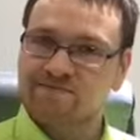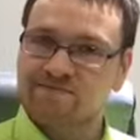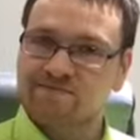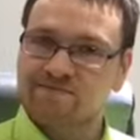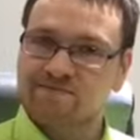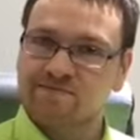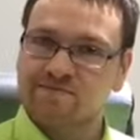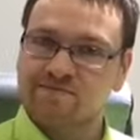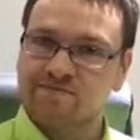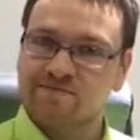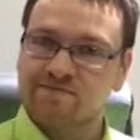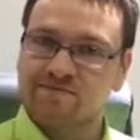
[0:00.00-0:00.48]

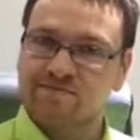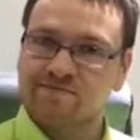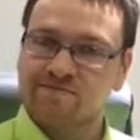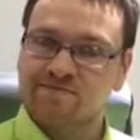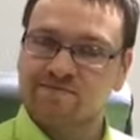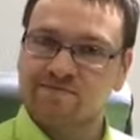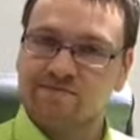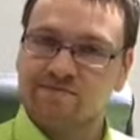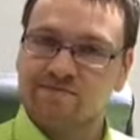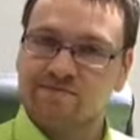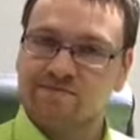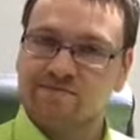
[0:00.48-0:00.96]

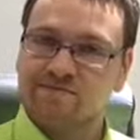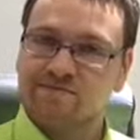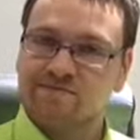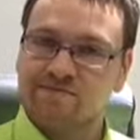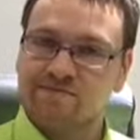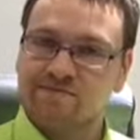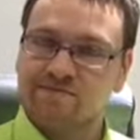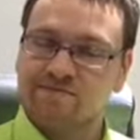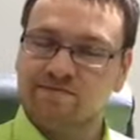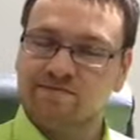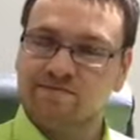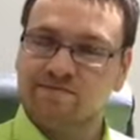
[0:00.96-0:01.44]

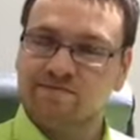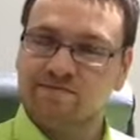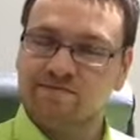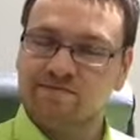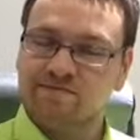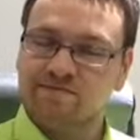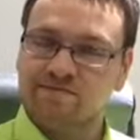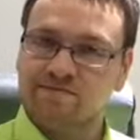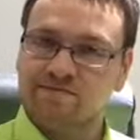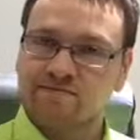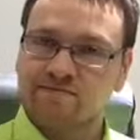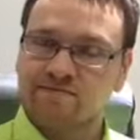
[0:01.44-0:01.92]

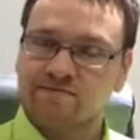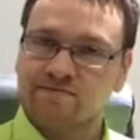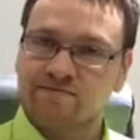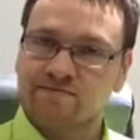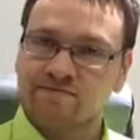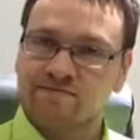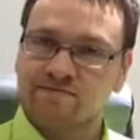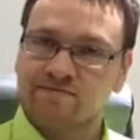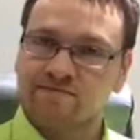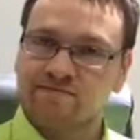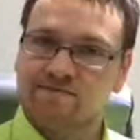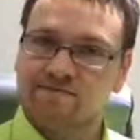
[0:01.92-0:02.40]

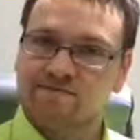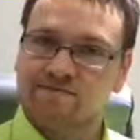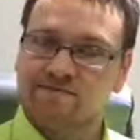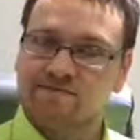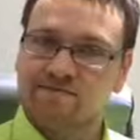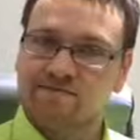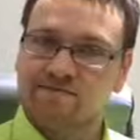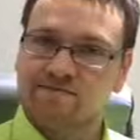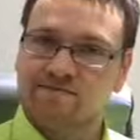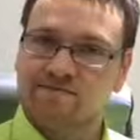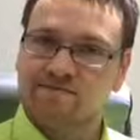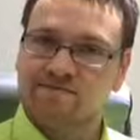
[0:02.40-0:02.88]

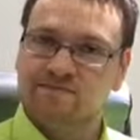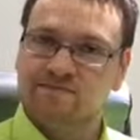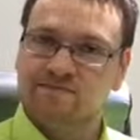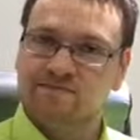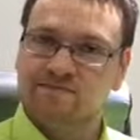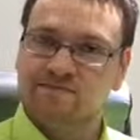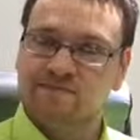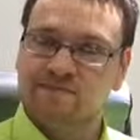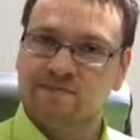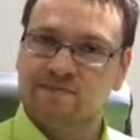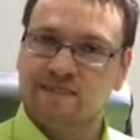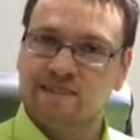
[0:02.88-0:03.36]

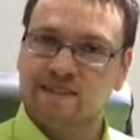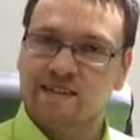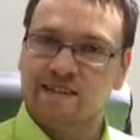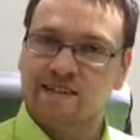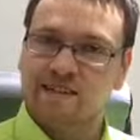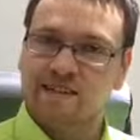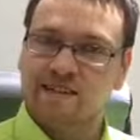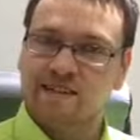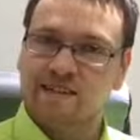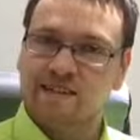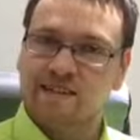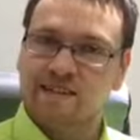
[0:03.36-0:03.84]

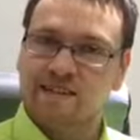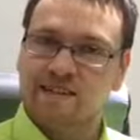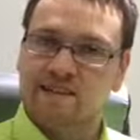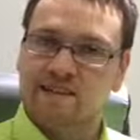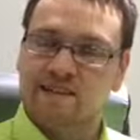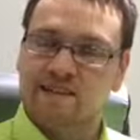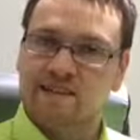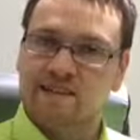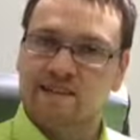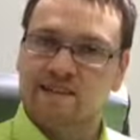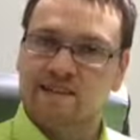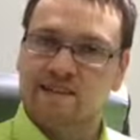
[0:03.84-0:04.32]

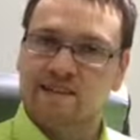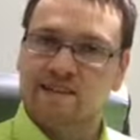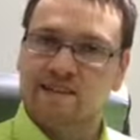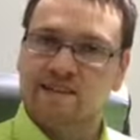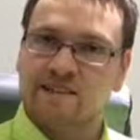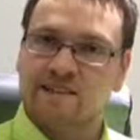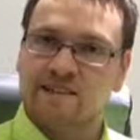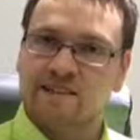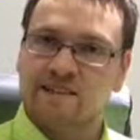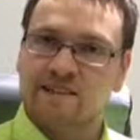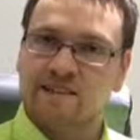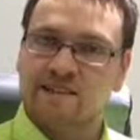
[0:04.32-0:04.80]

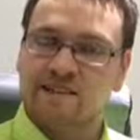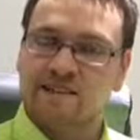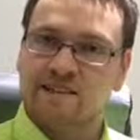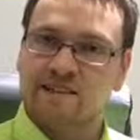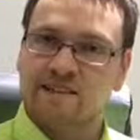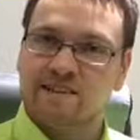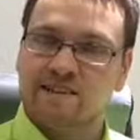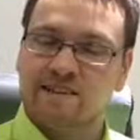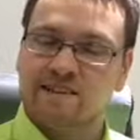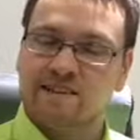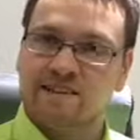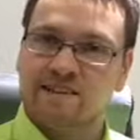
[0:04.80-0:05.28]

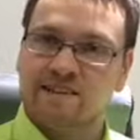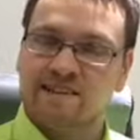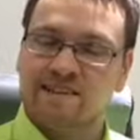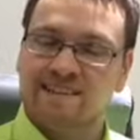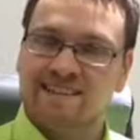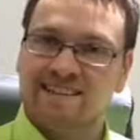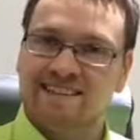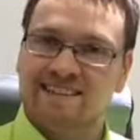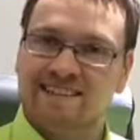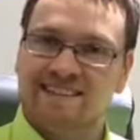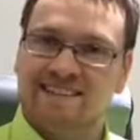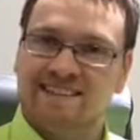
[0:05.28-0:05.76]

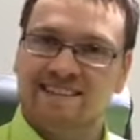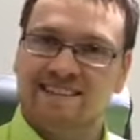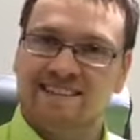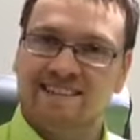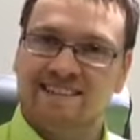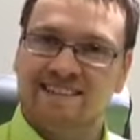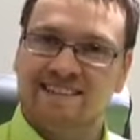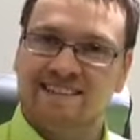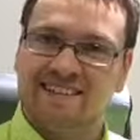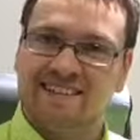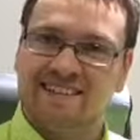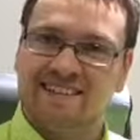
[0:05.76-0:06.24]

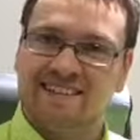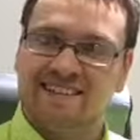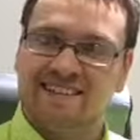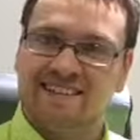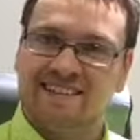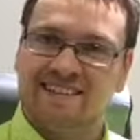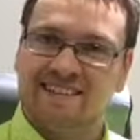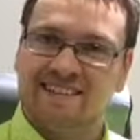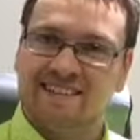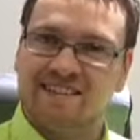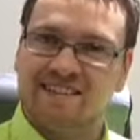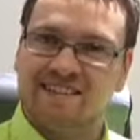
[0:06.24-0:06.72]

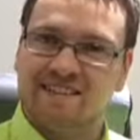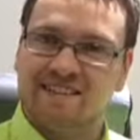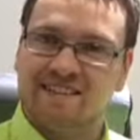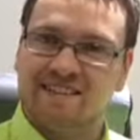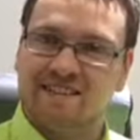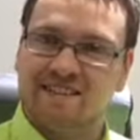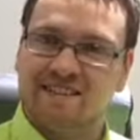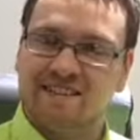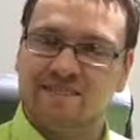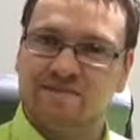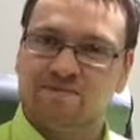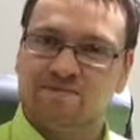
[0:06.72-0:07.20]

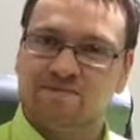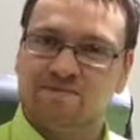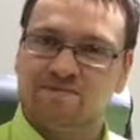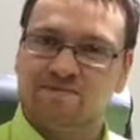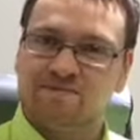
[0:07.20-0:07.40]
The person shown says nothing.